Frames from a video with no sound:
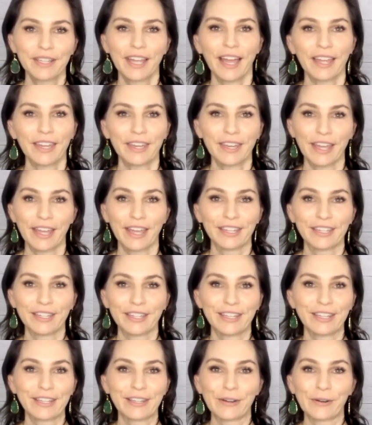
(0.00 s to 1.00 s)
and
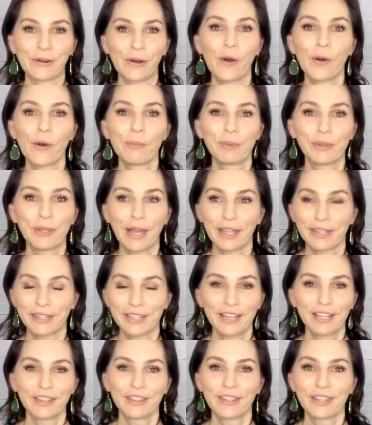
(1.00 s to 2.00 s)
then hope that
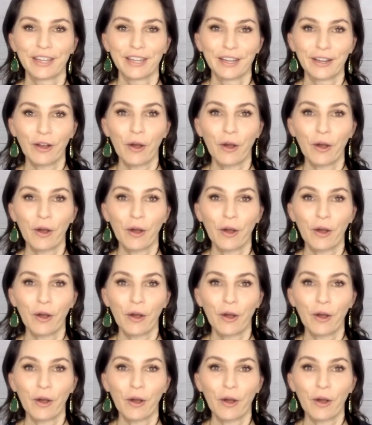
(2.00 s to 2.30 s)
the